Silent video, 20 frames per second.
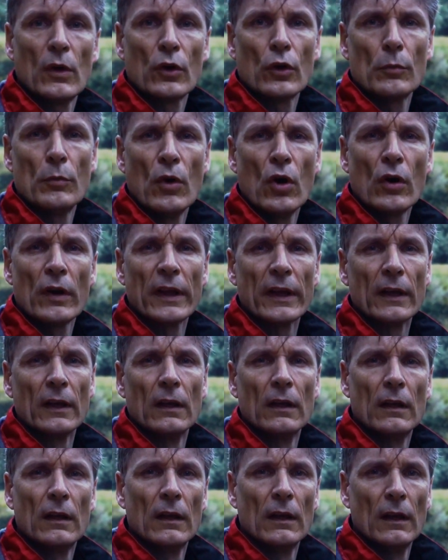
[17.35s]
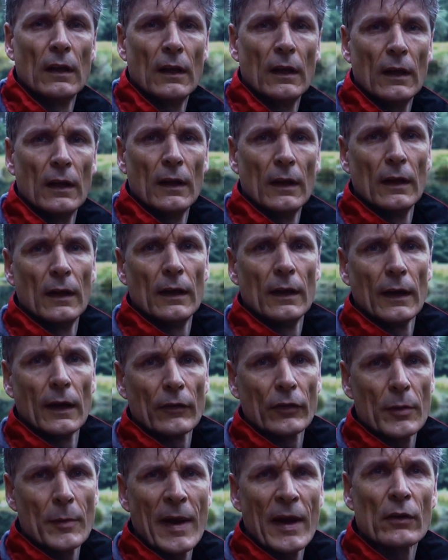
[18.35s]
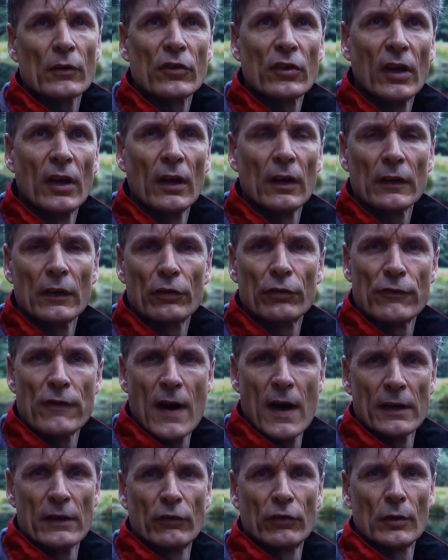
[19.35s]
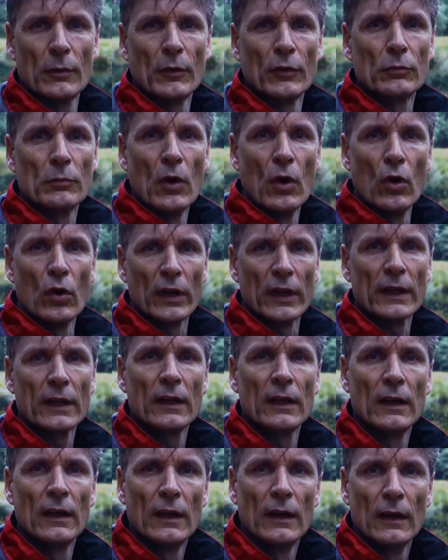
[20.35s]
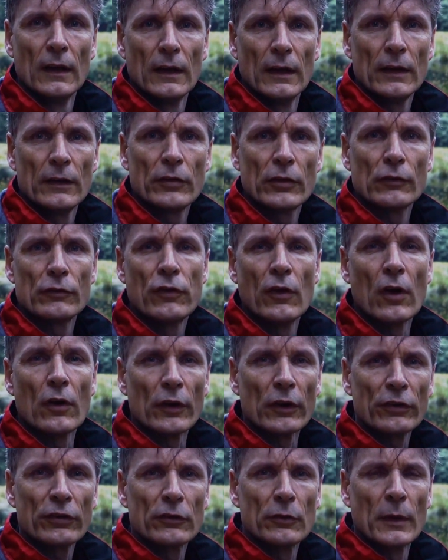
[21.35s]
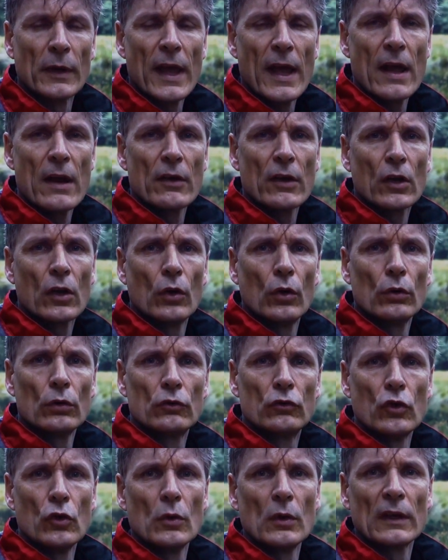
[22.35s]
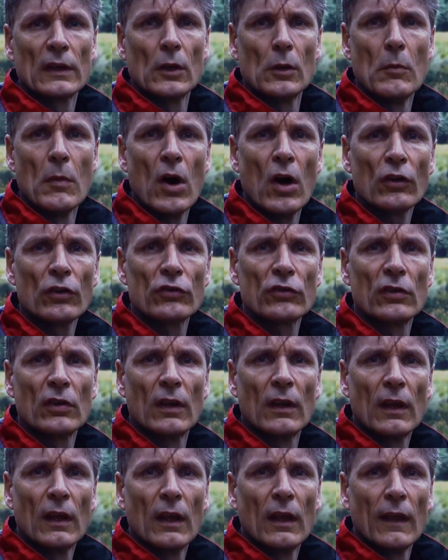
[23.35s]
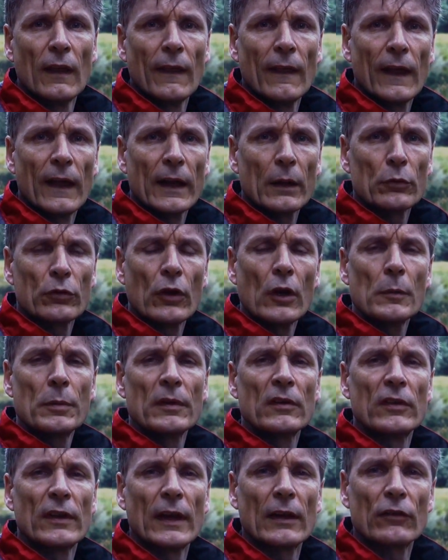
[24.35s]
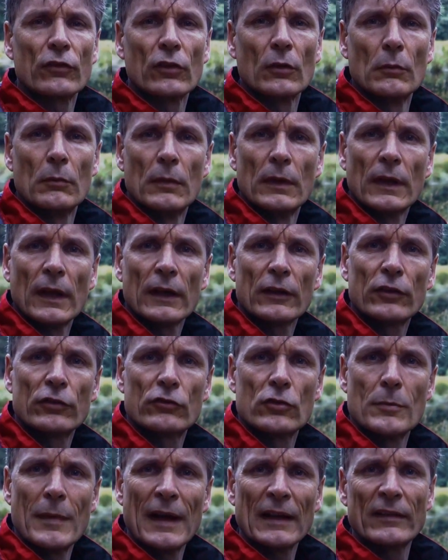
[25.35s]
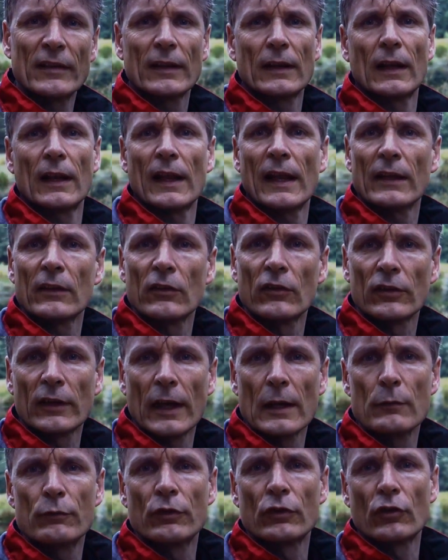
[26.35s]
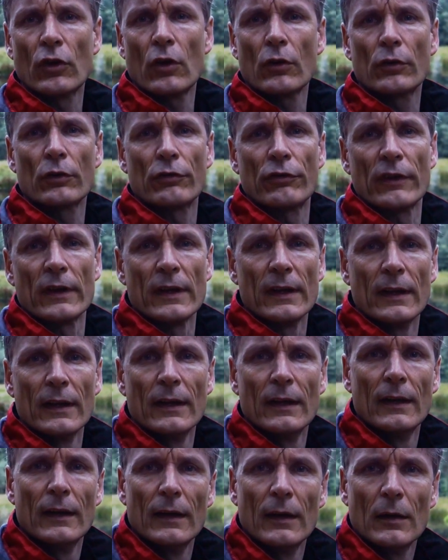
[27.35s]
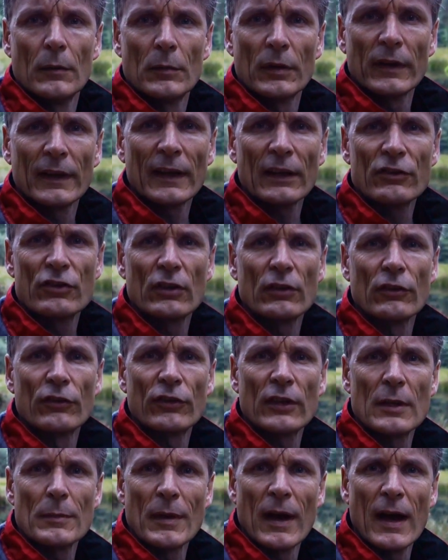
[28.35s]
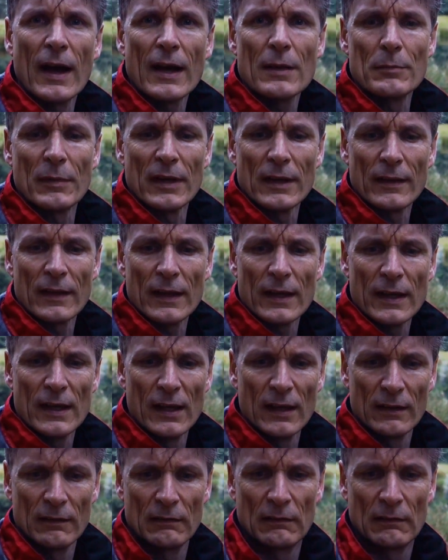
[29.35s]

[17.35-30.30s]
good morning. I've come out on this fine summer's morning into the forest to an area called Doolittle Moss, and I was hoping to get some nice dramatic landscape photography. But I think as you can see behind me, the